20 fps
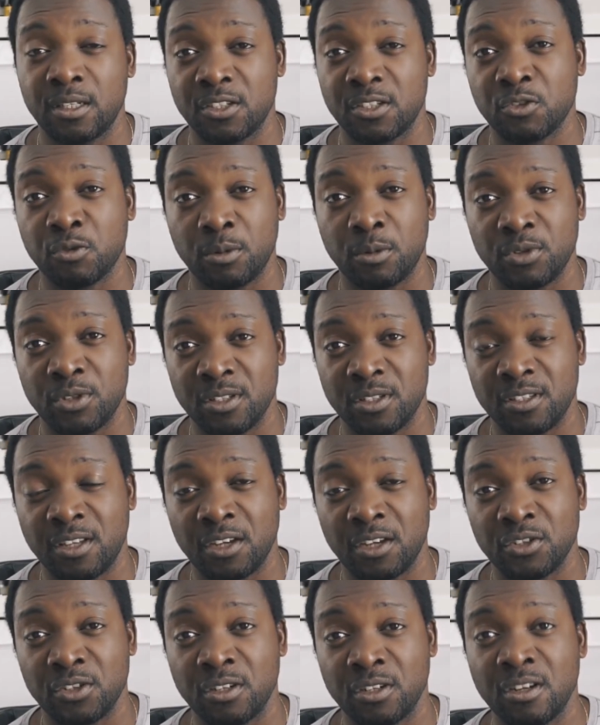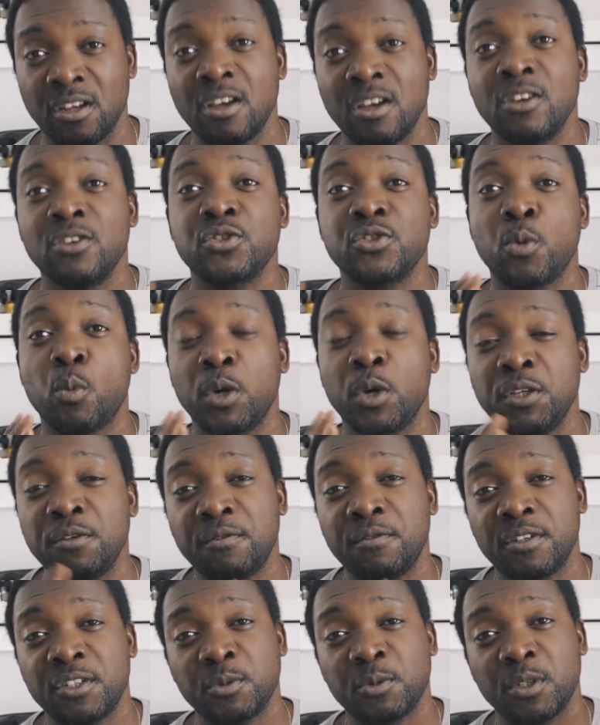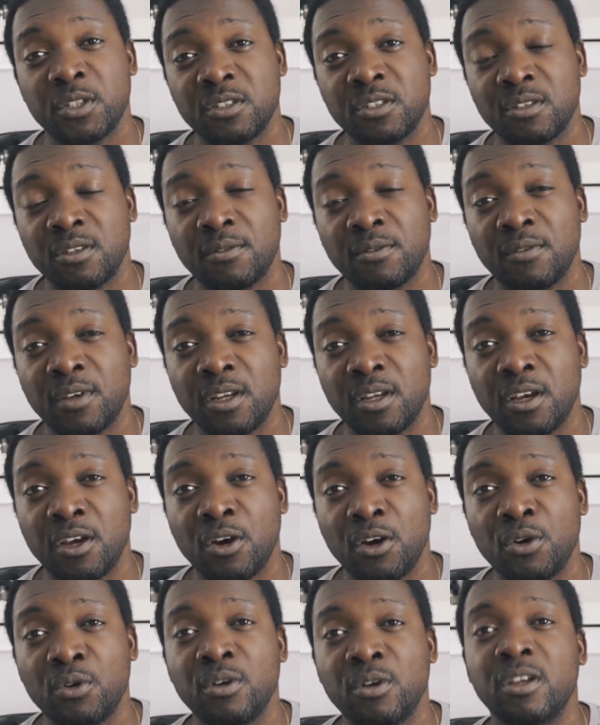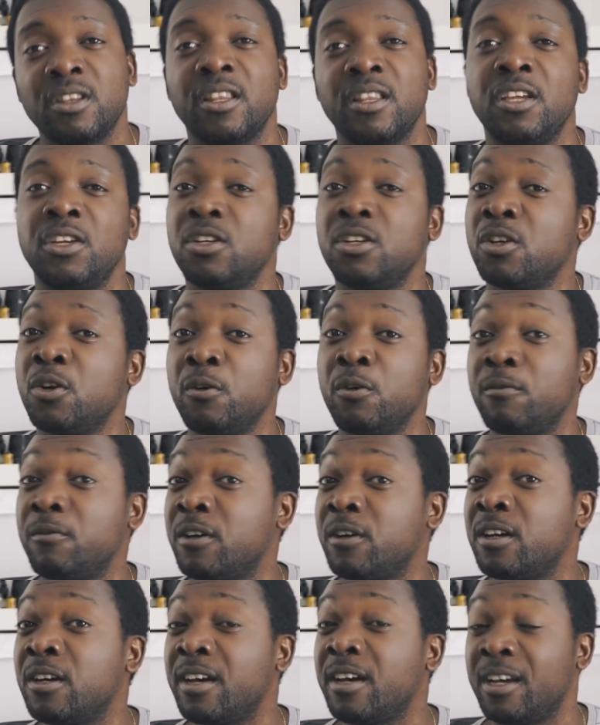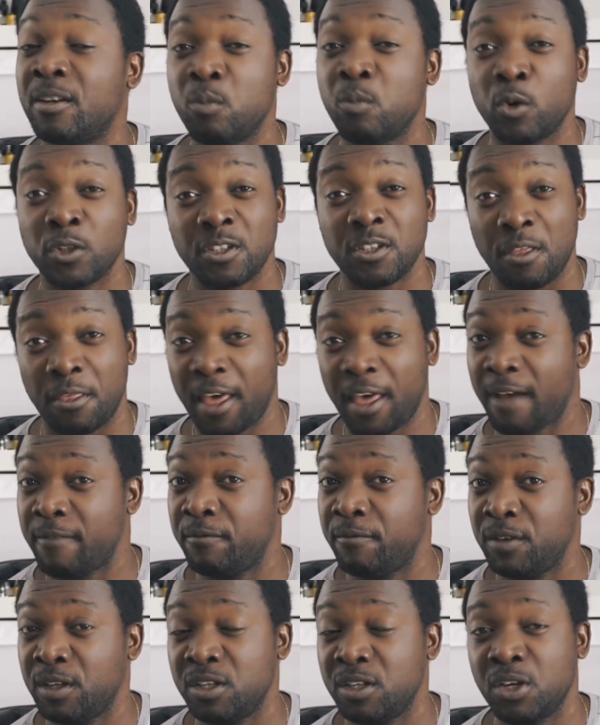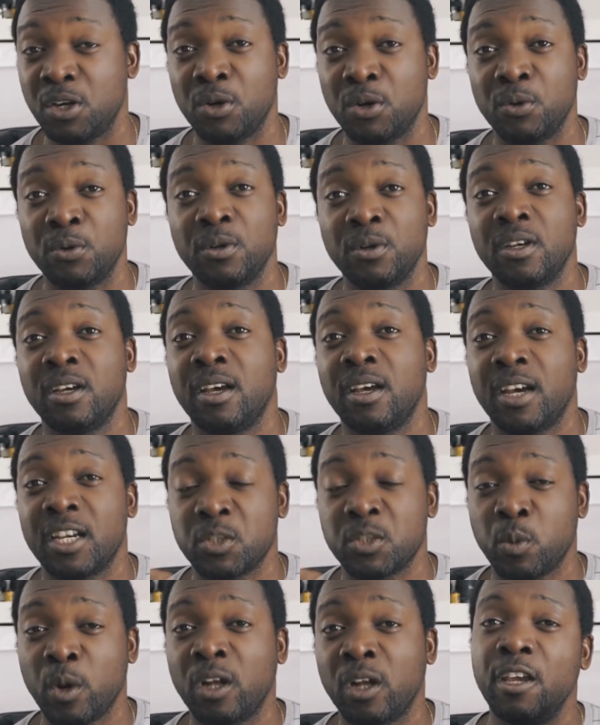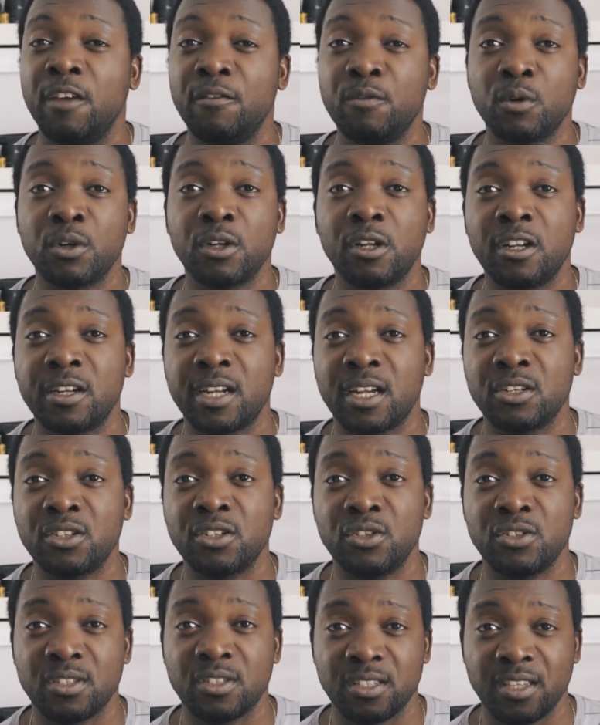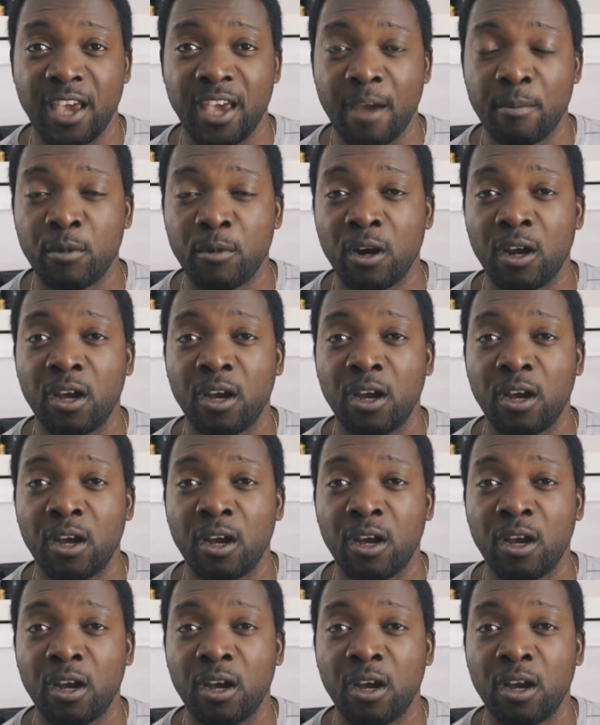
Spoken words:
Cameras YouTube channel. Ade is a great guy. I've enjoyed his YouTube videos for a long time. And